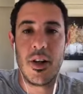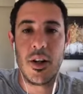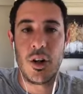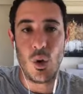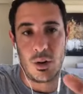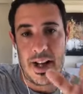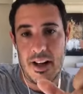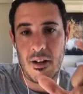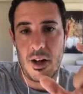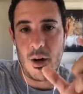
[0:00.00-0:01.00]
You'll
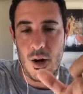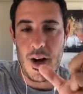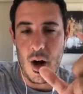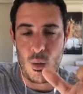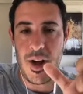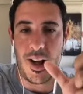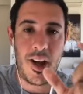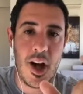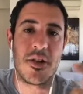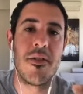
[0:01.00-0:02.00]
take only a
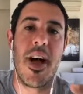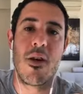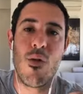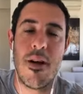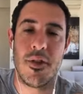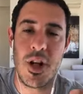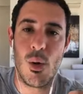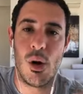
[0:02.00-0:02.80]
cut of that revenue,